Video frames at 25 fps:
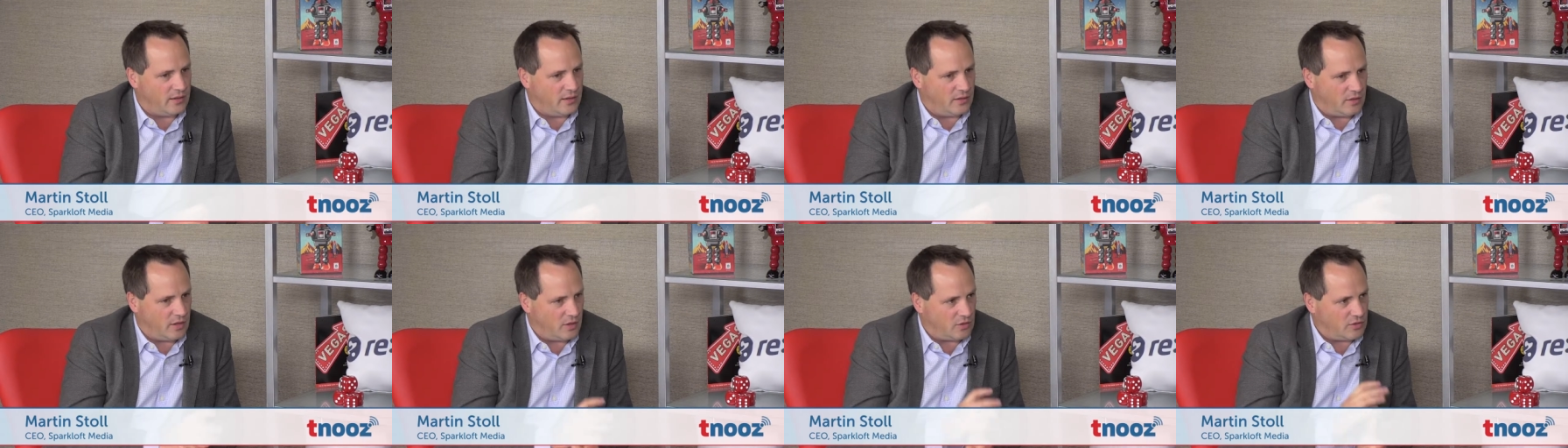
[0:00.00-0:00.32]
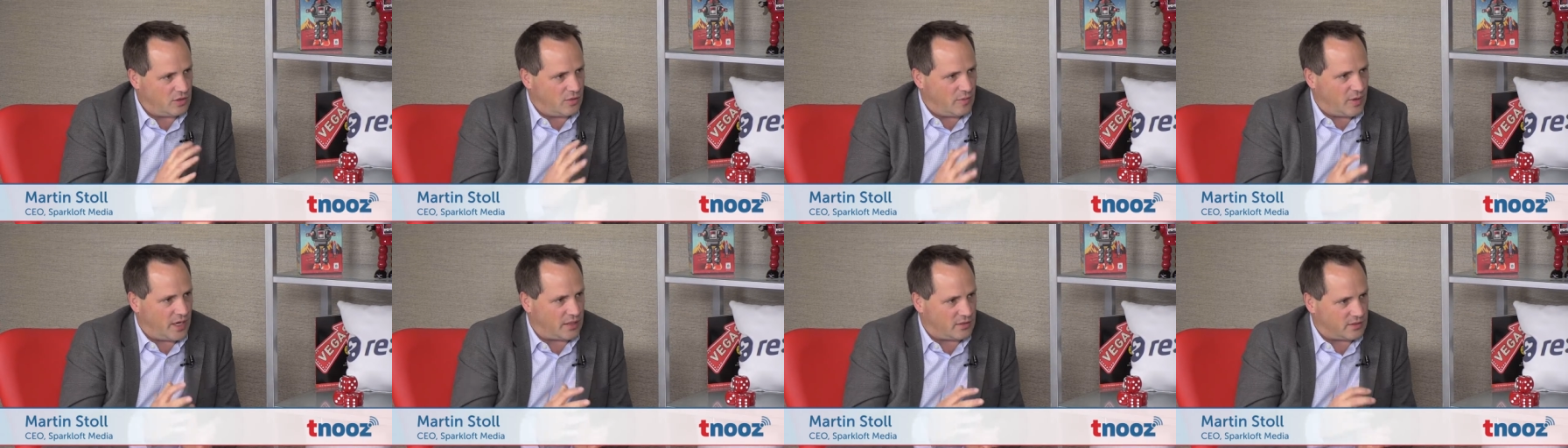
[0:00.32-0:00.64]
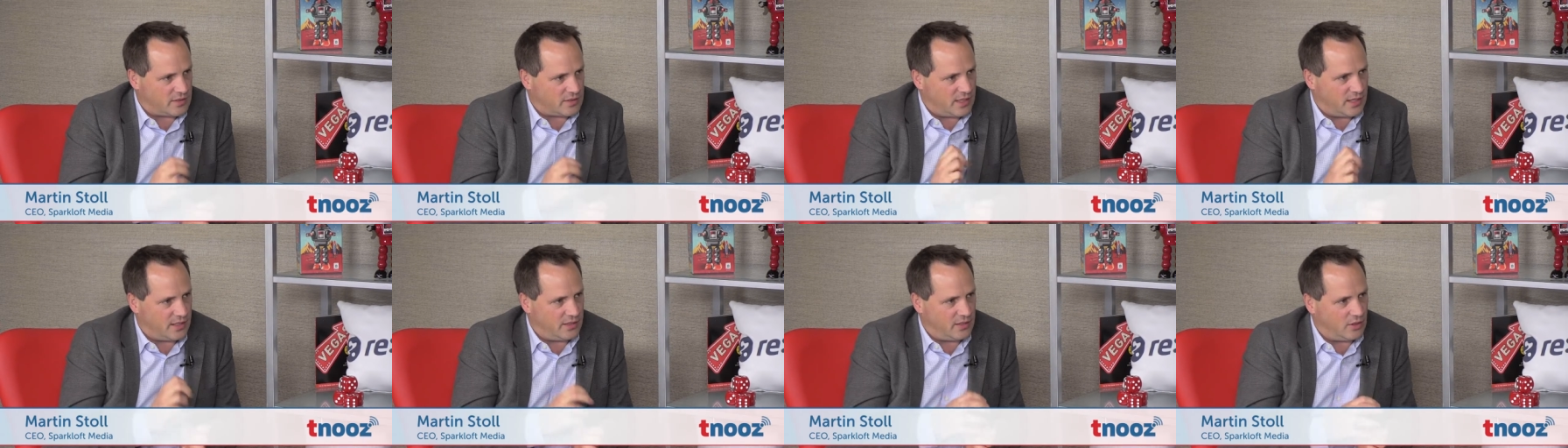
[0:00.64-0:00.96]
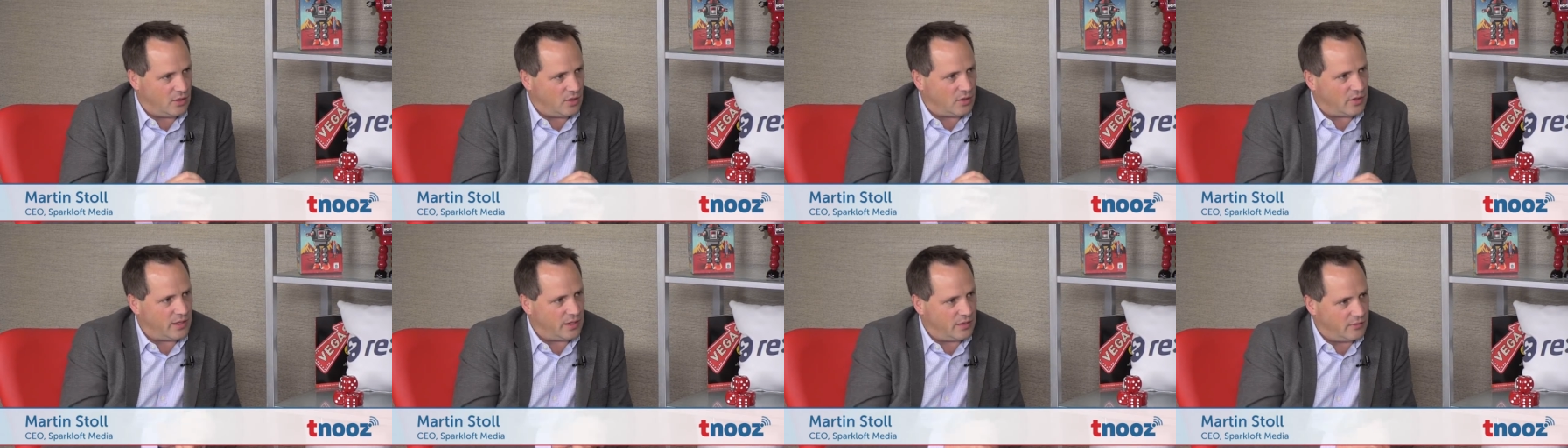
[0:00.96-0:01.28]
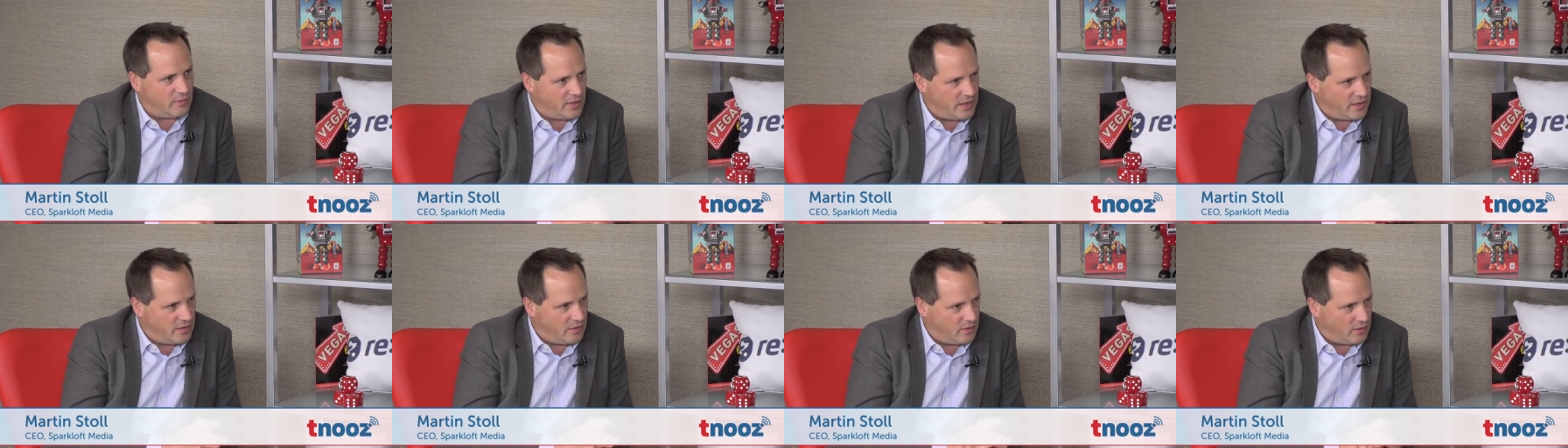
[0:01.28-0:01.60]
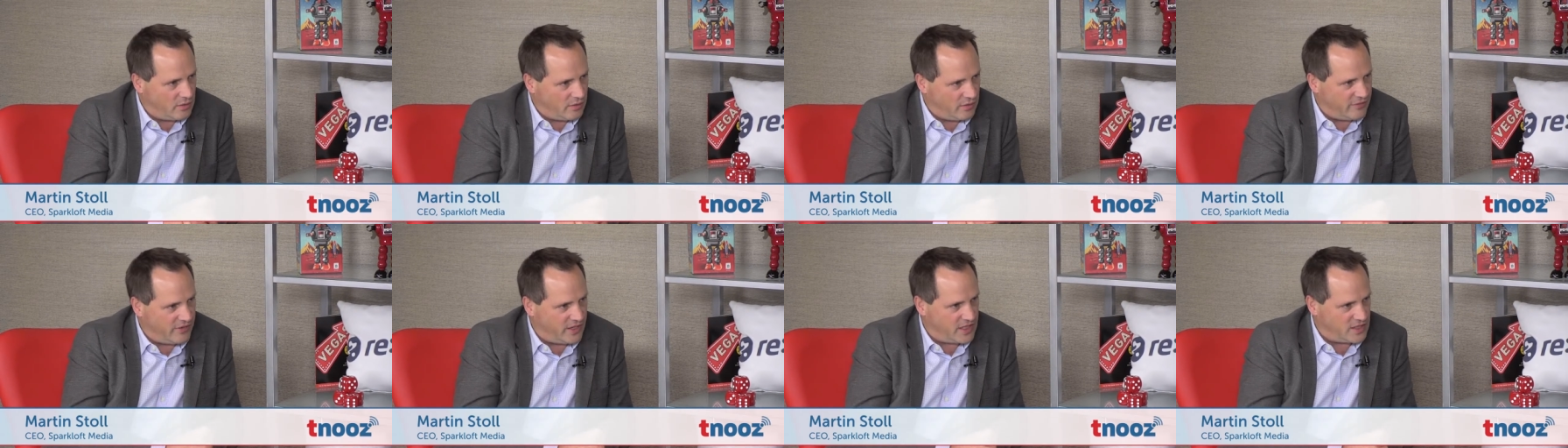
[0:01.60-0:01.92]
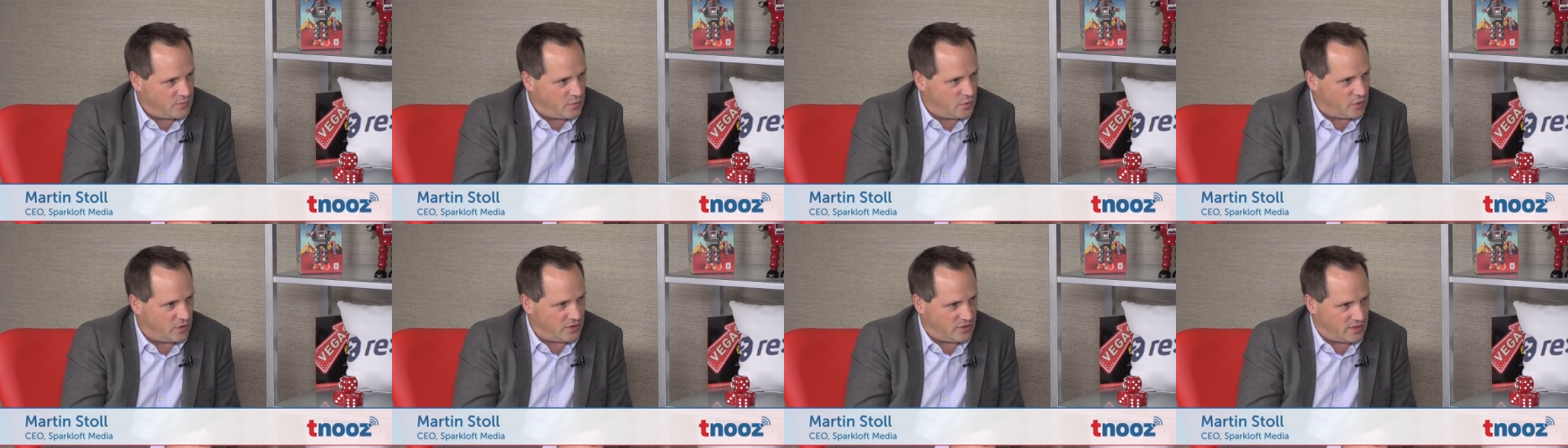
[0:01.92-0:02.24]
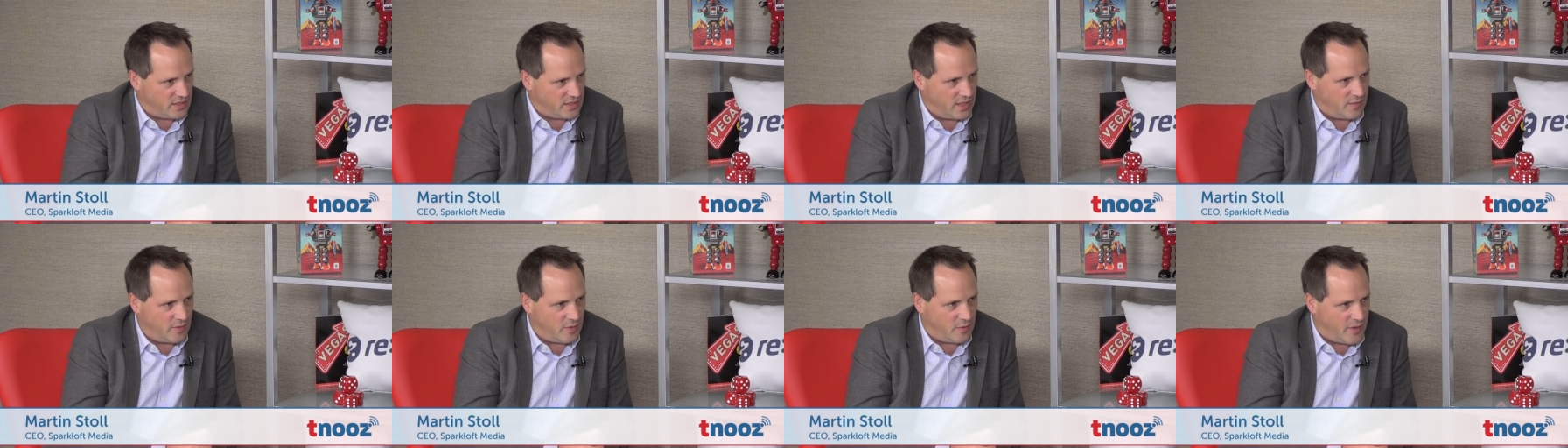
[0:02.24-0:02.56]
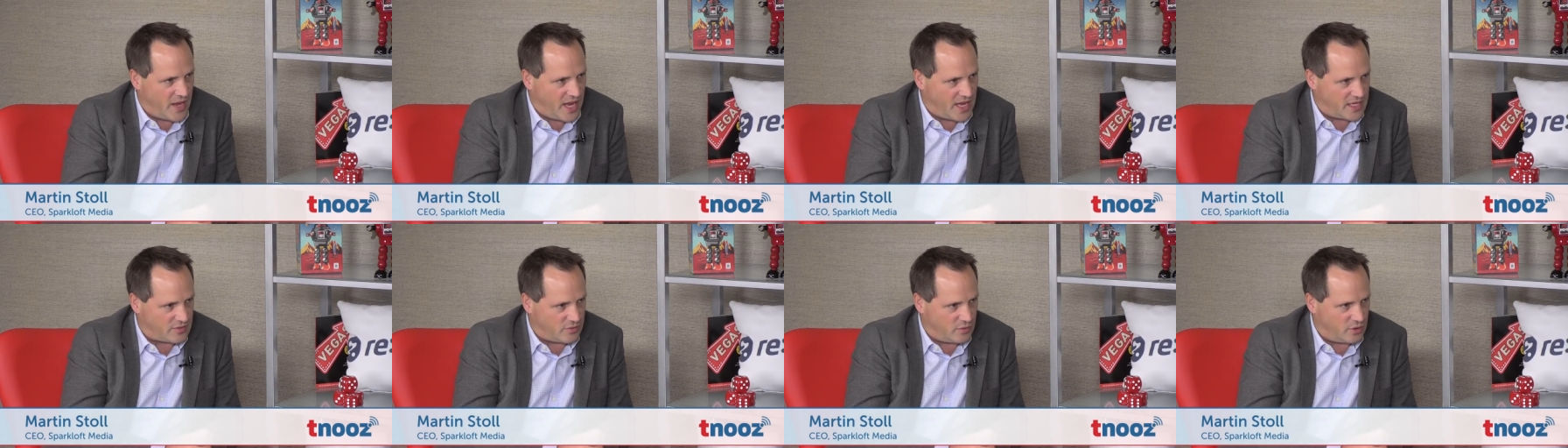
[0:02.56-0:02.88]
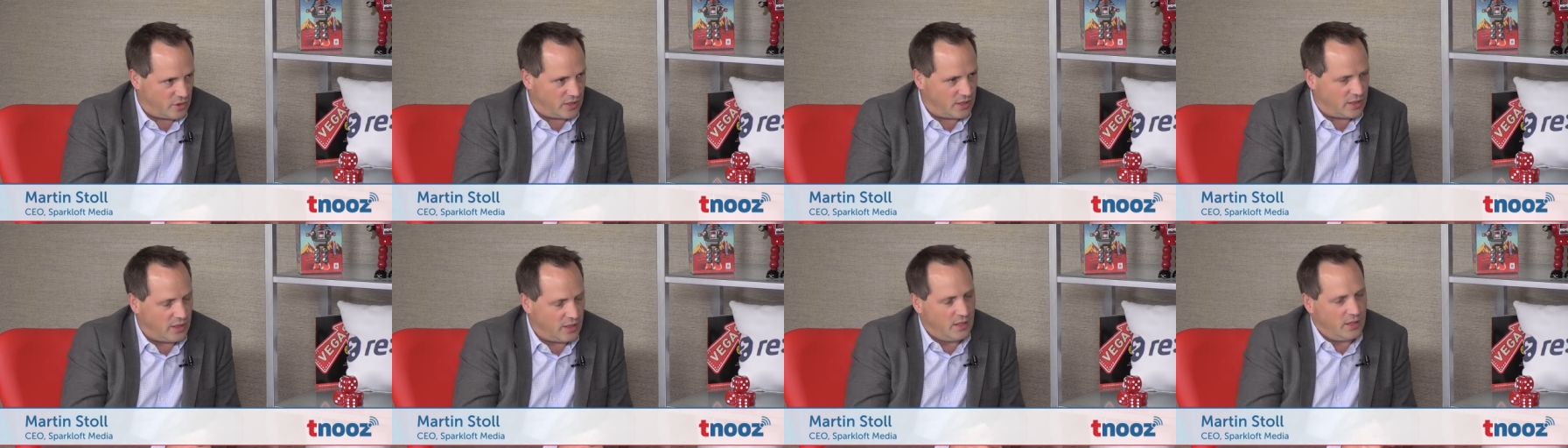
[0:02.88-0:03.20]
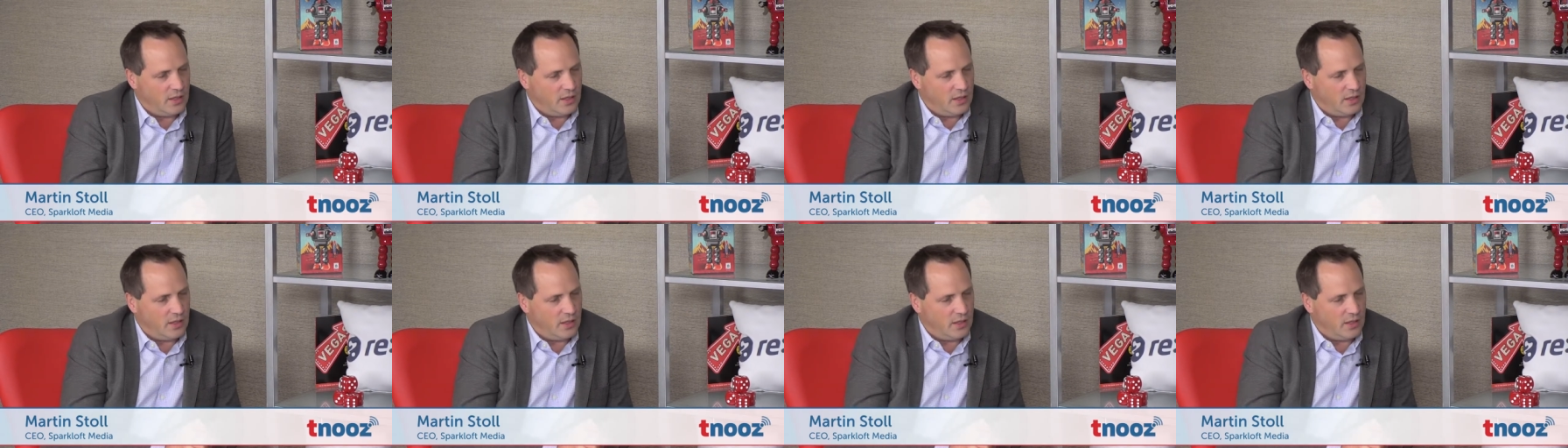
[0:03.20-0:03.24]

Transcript: You go to a microsite, you log in with your Facebook username and password.